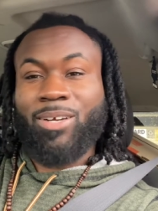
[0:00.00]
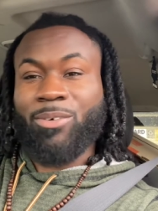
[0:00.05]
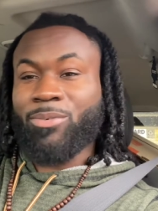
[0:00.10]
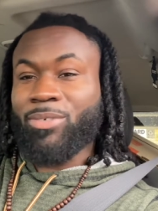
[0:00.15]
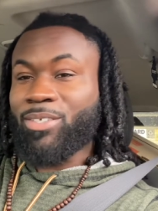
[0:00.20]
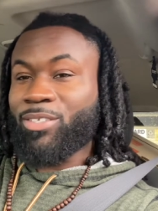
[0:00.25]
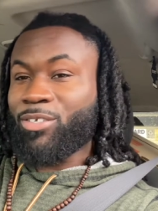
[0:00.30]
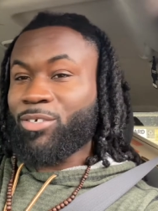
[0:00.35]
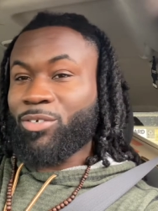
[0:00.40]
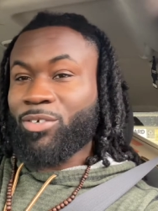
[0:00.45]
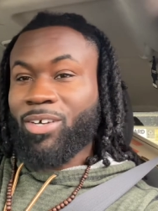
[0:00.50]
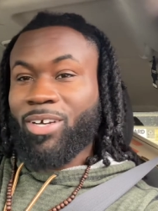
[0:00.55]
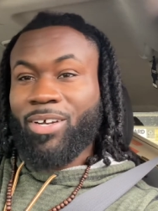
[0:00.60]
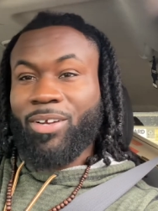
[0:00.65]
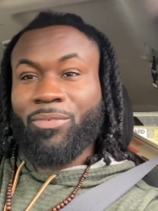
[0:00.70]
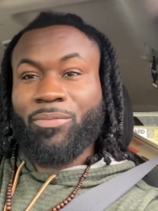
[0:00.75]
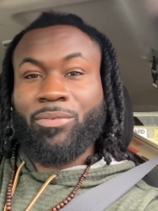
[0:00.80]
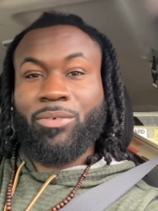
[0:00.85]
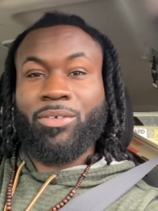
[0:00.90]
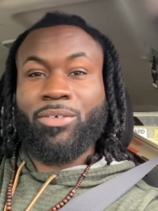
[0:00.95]
don't know how to
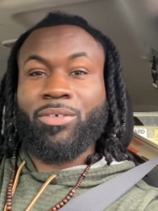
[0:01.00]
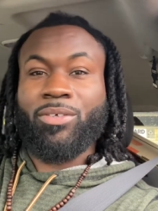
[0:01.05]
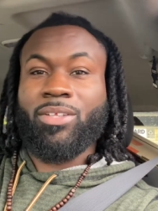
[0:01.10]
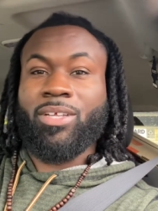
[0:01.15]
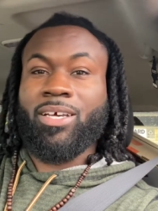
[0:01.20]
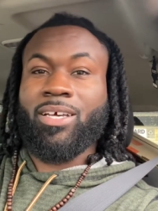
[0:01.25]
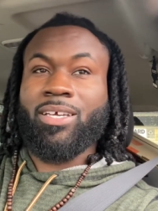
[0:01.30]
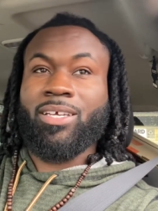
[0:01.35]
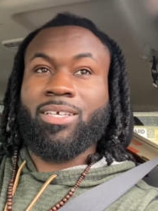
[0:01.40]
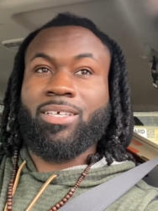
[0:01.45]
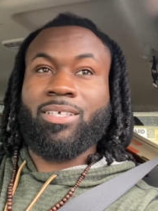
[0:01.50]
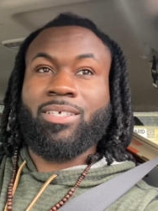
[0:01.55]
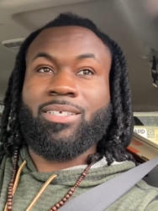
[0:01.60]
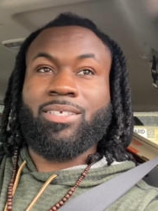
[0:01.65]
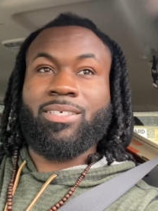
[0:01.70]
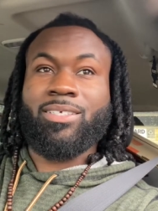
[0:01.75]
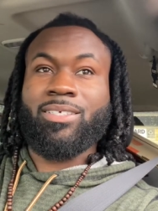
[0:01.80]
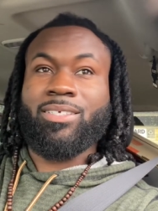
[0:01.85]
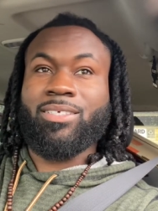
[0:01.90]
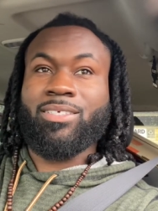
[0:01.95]
feel, like,
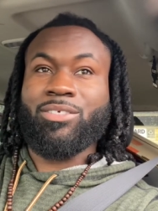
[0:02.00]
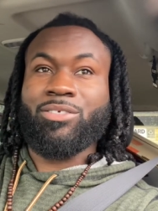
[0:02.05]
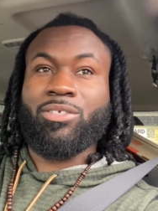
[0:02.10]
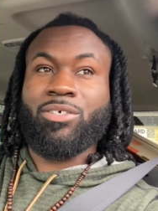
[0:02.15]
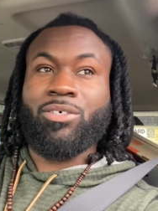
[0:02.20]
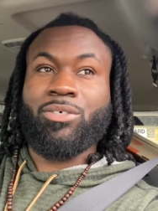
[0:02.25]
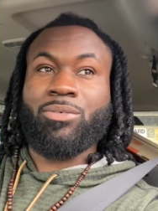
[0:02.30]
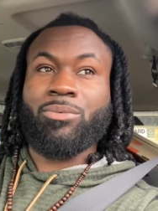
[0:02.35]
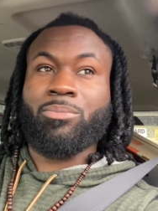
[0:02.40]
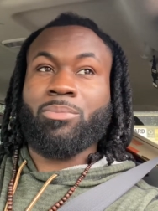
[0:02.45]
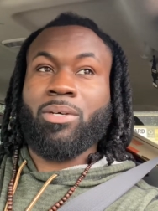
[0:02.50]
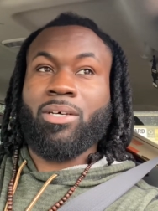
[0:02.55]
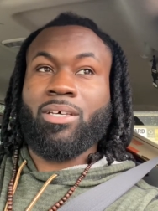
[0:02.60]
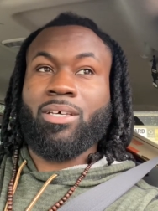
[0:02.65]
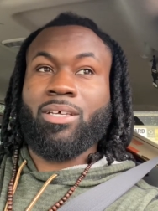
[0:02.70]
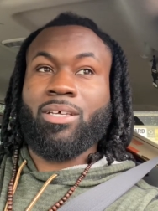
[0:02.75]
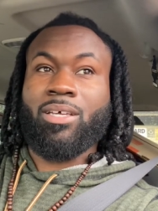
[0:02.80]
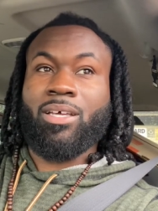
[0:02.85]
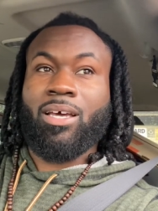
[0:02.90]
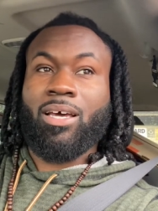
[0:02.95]
you know. But
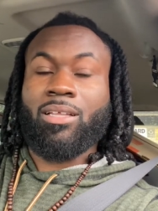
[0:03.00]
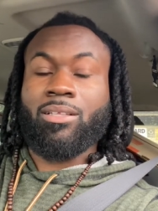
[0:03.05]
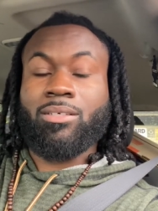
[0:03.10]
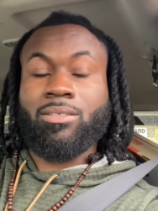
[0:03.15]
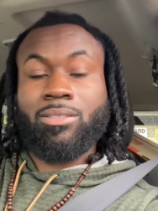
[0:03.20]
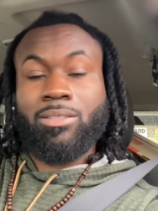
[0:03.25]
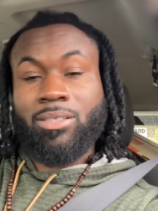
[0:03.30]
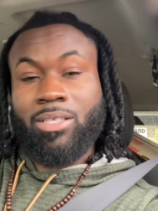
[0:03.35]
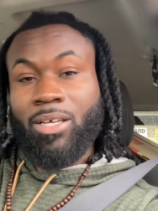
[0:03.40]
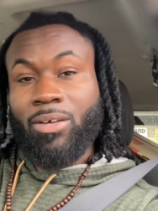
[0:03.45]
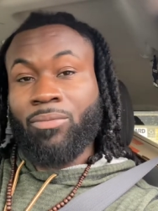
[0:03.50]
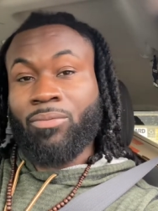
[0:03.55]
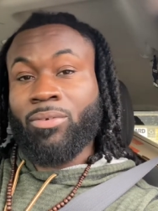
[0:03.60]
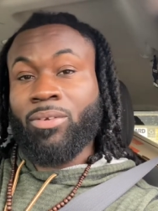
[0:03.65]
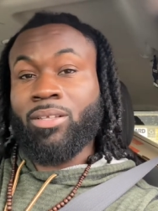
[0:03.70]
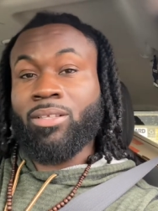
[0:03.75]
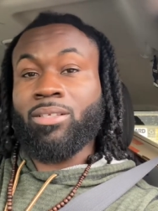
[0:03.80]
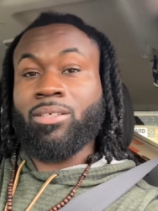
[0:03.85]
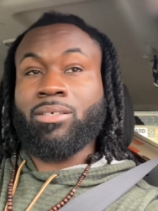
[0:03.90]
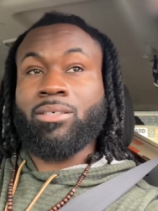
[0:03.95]
I look to
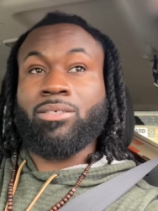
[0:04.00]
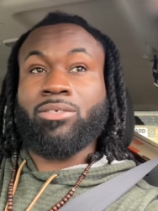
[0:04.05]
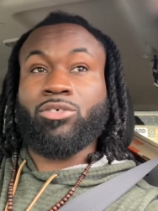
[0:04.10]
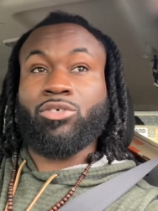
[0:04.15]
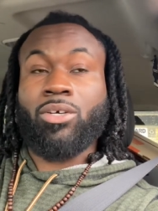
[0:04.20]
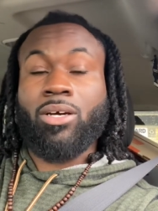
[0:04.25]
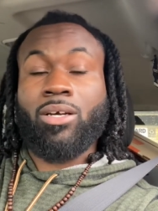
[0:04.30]
definitely try